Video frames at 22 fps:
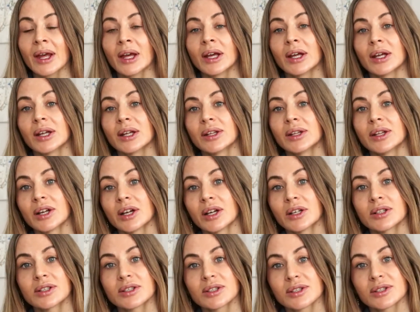There
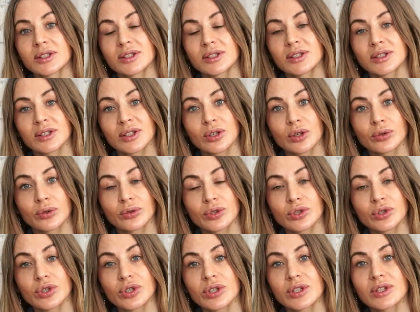are
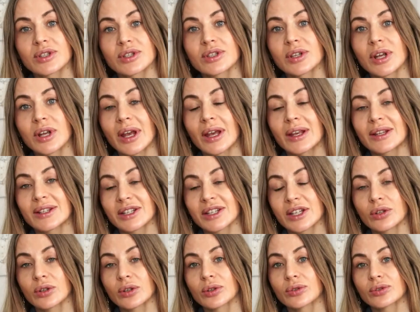conditions,
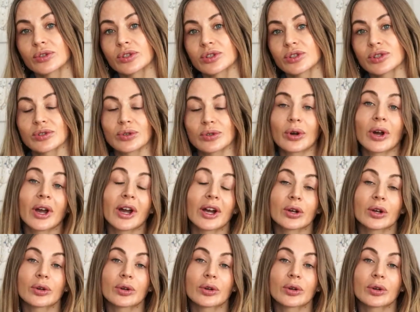skin conditions or hair